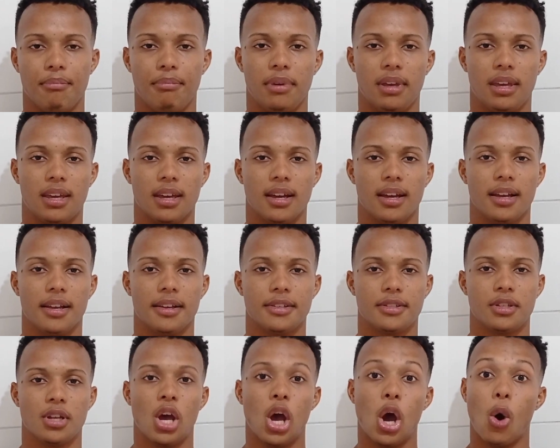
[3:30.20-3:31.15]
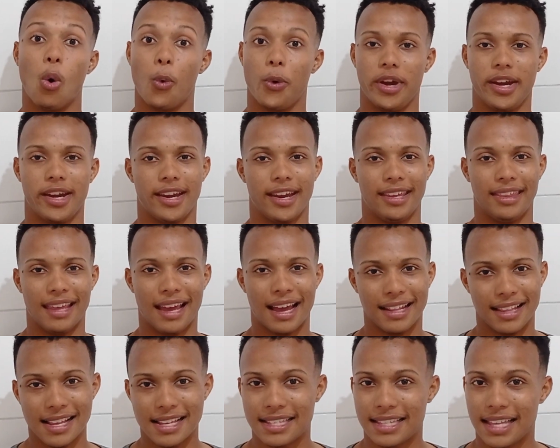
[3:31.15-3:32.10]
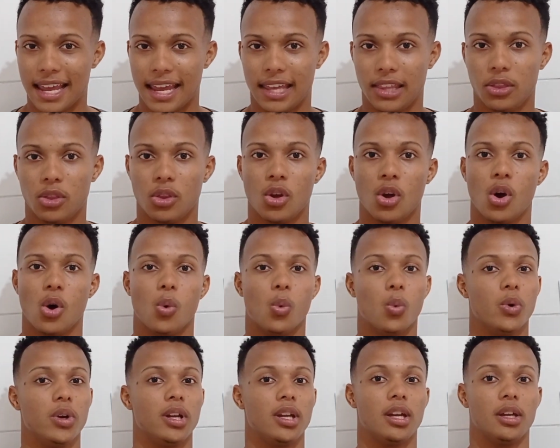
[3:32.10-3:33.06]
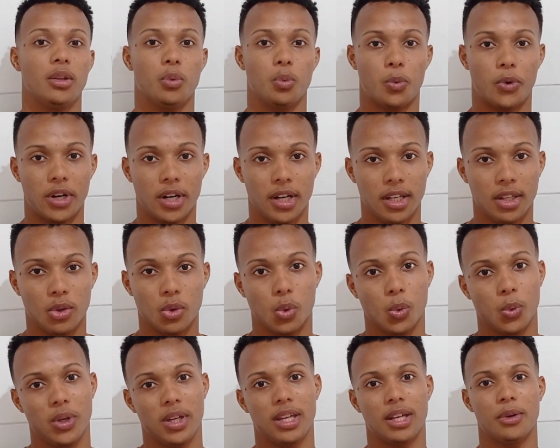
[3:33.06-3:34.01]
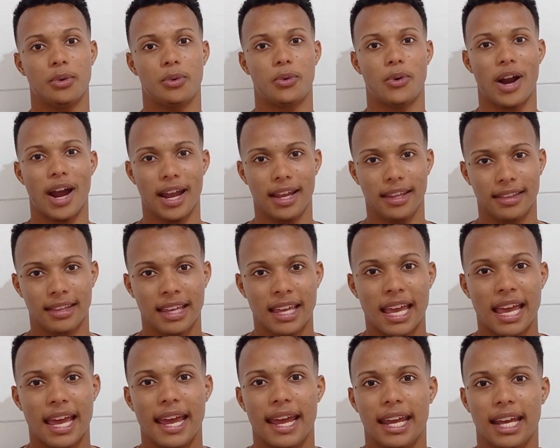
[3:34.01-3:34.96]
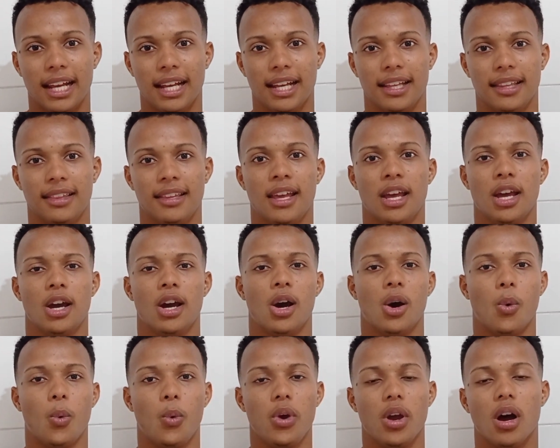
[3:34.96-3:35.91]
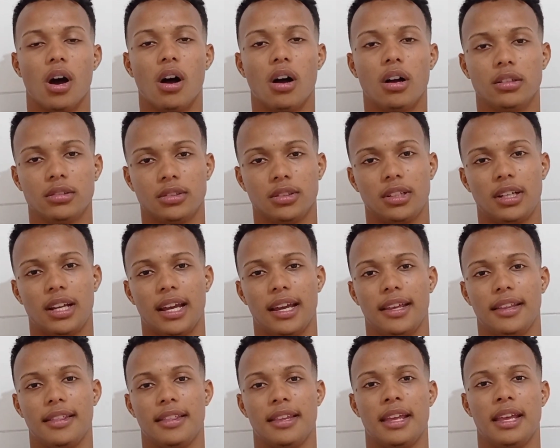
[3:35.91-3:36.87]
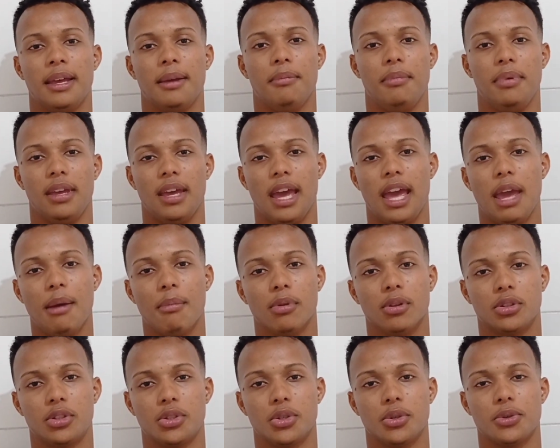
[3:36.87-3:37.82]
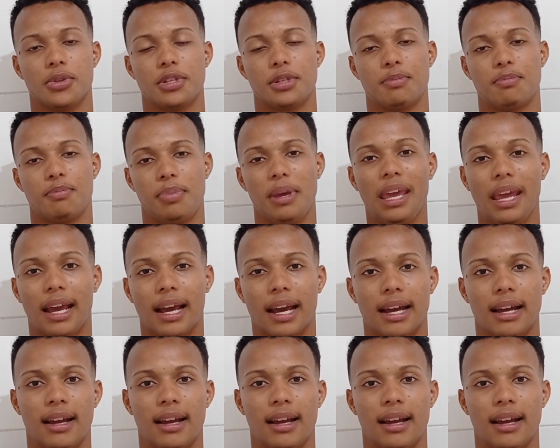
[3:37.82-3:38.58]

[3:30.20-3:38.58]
because we can understand, we can read, we can write, and we also can be able to speak